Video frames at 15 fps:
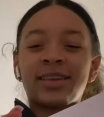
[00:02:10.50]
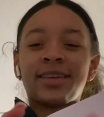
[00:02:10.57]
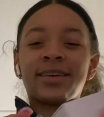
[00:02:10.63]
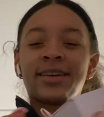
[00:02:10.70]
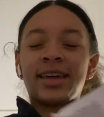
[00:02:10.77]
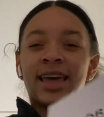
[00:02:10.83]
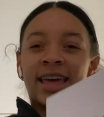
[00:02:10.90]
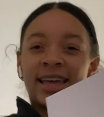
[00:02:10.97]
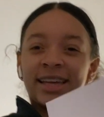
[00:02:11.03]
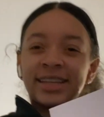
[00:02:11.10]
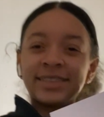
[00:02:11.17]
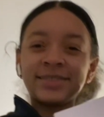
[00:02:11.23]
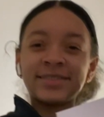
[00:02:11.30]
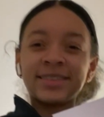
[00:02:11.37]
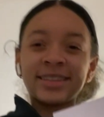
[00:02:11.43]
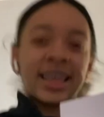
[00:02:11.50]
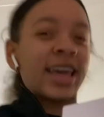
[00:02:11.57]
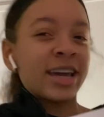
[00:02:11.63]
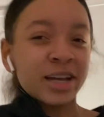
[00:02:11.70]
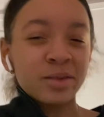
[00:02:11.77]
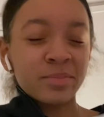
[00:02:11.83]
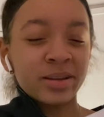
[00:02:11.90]
Okay, I
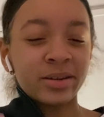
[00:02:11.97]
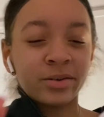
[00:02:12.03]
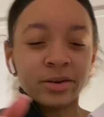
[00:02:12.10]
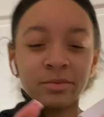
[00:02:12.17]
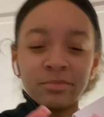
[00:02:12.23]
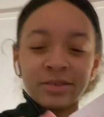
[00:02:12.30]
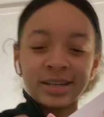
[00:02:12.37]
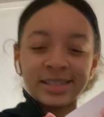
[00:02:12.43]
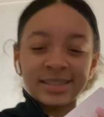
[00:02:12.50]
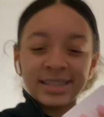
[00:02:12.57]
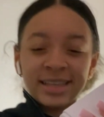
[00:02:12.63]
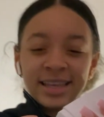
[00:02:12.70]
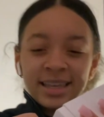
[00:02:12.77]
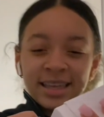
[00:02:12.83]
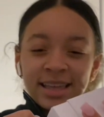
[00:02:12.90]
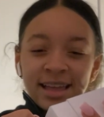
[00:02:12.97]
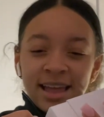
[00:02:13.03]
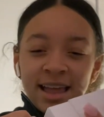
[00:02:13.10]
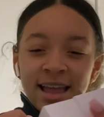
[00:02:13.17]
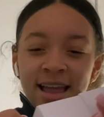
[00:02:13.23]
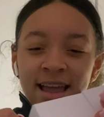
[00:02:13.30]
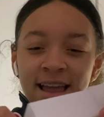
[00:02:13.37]
got a Pandora bracelet.
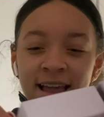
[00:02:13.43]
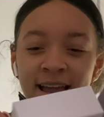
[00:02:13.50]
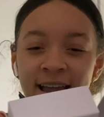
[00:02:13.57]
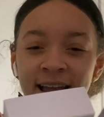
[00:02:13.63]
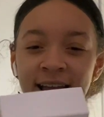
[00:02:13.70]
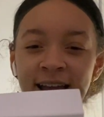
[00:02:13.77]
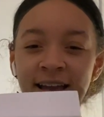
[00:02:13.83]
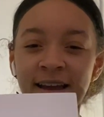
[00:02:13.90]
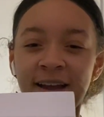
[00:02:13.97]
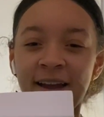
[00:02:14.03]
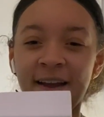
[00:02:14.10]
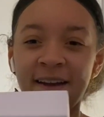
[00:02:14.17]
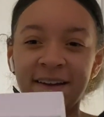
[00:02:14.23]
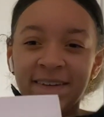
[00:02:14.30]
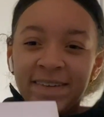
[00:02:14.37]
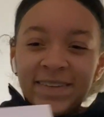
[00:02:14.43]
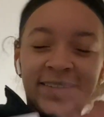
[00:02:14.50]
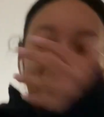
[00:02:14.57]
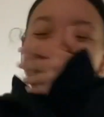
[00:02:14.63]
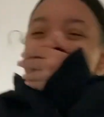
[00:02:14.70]
Oh.